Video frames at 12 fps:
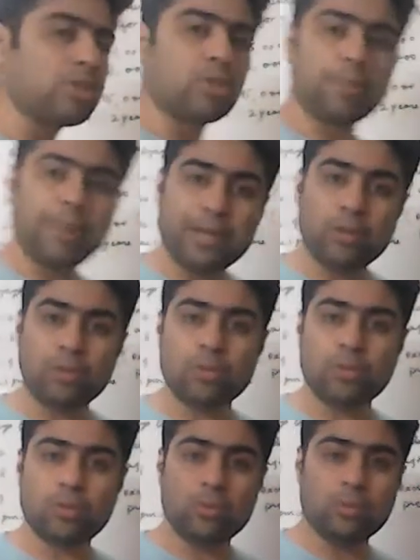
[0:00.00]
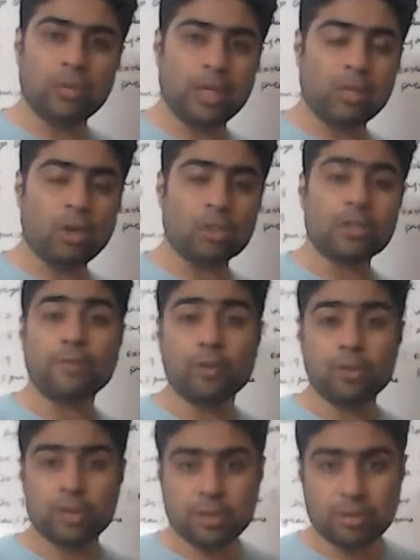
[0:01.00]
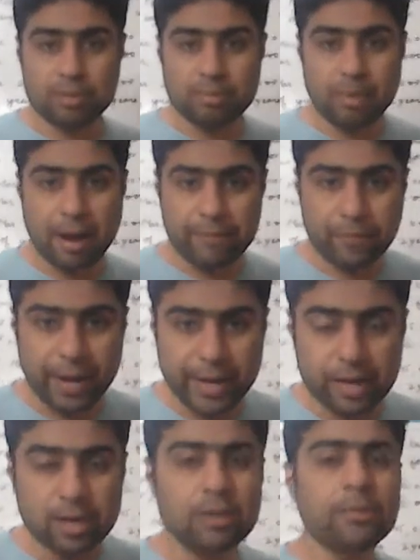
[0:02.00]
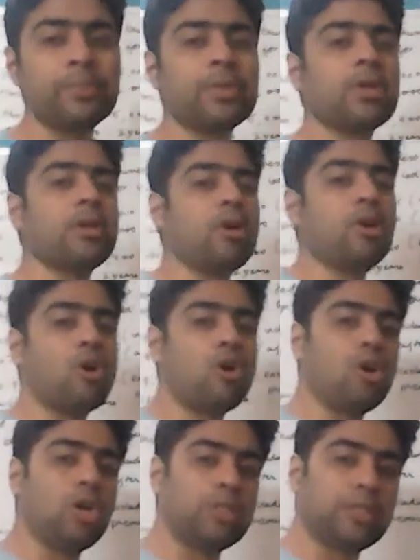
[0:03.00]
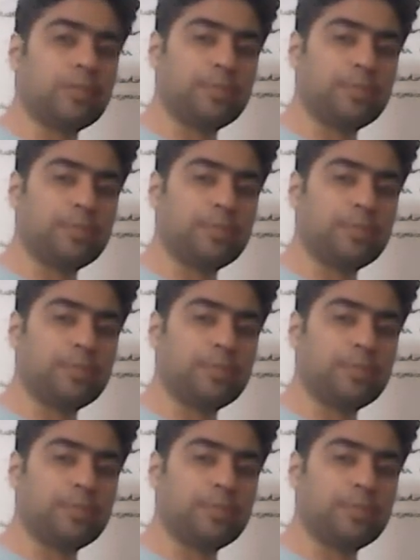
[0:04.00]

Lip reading: could be due to loss of goods by fire, or